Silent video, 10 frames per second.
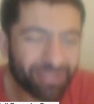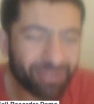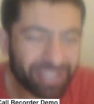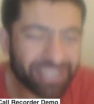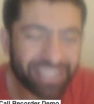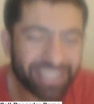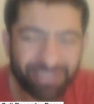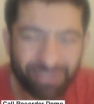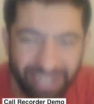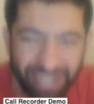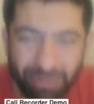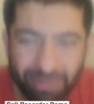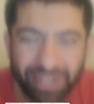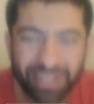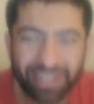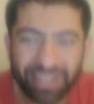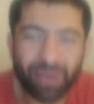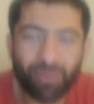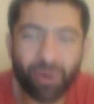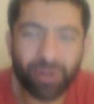easily attract women that
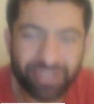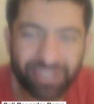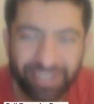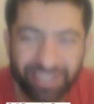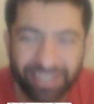I want.